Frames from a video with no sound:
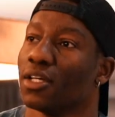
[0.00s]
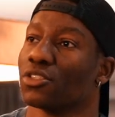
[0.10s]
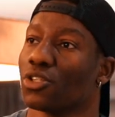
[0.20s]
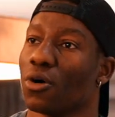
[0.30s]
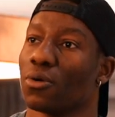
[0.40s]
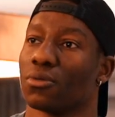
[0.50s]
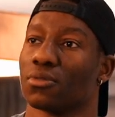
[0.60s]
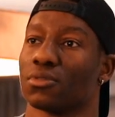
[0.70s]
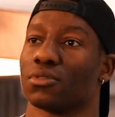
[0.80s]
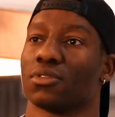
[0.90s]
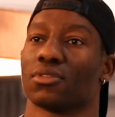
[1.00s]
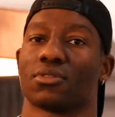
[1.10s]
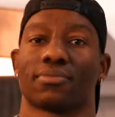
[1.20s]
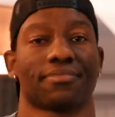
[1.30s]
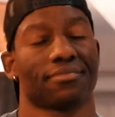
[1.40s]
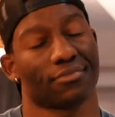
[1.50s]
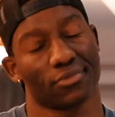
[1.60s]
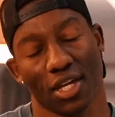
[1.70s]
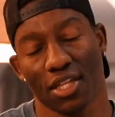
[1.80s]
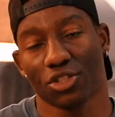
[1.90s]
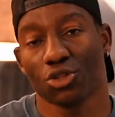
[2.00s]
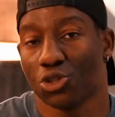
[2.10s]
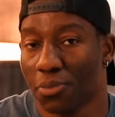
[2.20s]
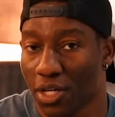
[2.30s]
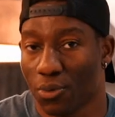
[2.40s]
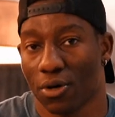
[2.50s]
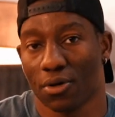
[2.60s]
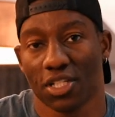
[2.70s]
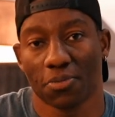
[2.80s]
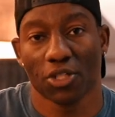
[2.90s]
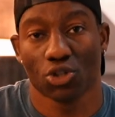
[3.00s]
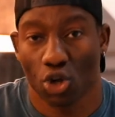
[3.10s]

So, in the social media world, it's based on